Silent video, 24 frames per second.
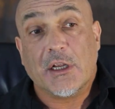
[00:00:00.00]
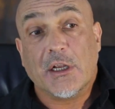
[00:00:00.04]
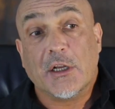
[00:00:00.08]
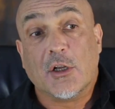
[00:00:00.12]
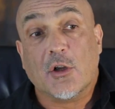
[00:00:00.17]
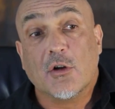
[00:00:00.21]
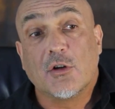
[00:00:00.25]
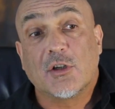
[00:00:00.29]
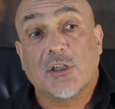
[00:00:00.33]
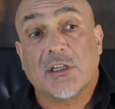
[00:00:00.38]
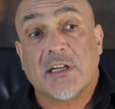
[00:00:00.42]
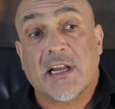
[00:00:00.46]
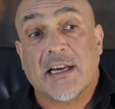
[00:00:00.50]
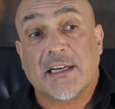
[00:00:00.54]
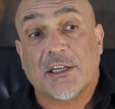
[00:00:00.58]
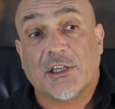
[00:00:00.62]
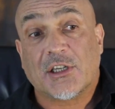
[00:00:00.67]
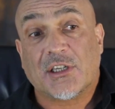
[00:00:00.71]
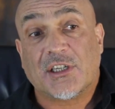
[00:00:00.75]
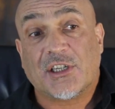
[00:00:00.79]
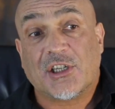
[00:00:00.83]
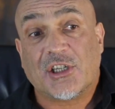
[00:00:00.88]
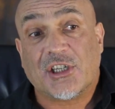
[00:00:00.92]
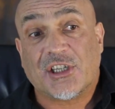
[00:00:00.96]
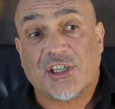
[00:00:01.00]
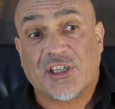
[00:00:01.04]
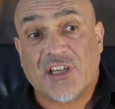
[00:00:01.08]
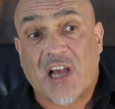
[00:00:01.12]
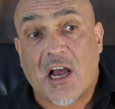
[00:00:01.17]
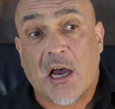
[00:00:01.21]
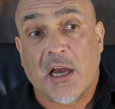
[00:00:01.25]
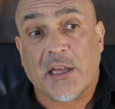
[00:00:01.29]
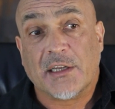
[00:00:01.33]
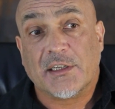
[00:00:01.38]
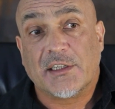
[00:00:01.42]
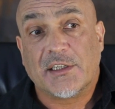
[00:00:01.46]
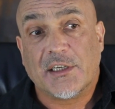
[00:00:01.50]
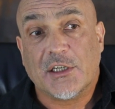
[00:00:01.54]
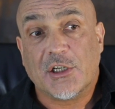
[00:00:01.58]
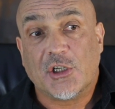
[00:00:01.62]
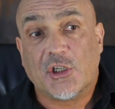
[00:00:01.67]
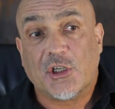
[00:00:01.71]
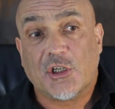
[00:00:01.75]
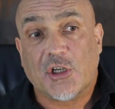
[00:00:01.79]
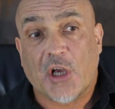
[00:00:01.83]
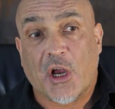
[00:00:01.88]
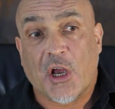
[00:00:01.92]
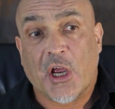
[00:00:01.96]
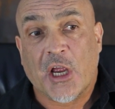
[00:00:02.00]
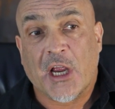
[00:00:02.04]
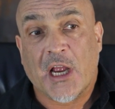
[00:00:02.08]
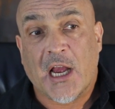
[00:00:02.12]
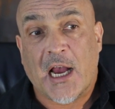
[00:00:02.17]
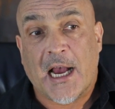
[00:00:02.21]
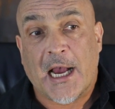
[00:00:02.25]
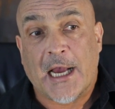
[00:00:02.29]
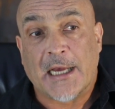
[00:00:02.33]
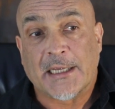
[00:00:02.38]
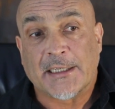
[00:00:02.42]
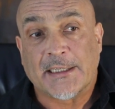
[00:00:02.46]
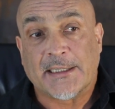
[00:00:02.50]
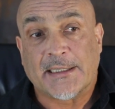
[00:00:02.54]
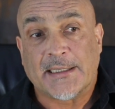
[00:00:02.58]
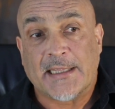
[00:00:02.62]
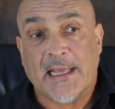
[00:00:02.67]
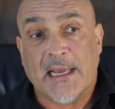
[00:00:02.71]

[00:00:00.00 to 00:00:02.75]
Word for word: It looks like science is showing us